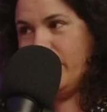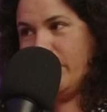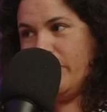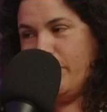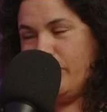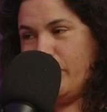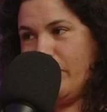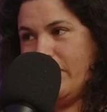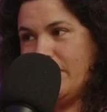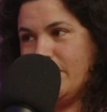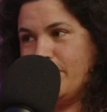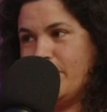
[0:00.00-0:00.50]
with a
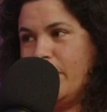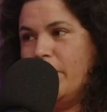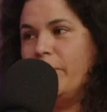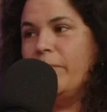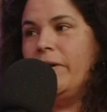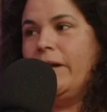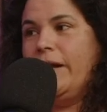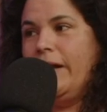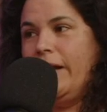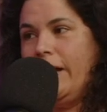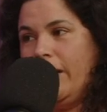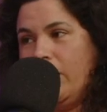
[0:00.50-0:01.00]
breast pump
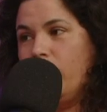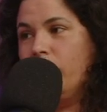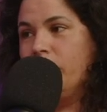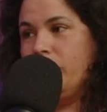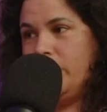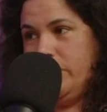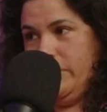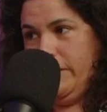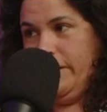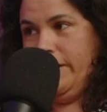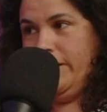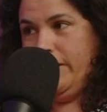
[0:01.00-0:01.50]
and an
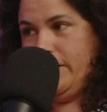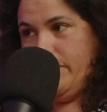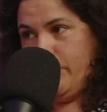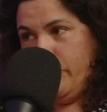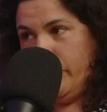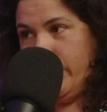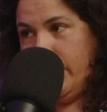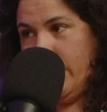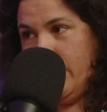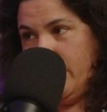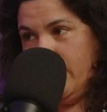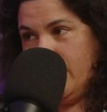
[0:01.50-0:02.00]
incontinence
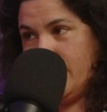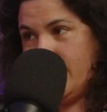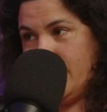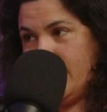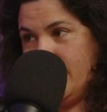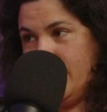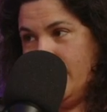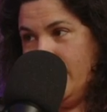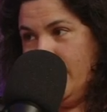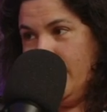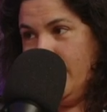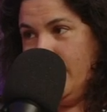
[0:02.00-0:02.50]
product